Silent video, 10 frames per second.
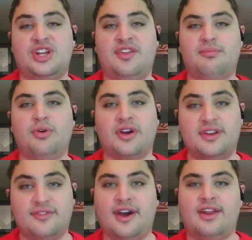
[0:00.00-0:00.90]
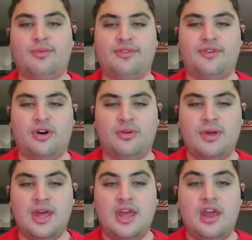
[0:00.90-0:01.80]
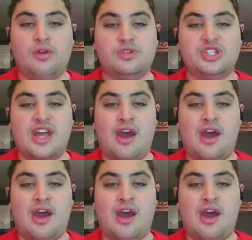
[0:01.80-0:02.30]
his book Divided We Fall, in which he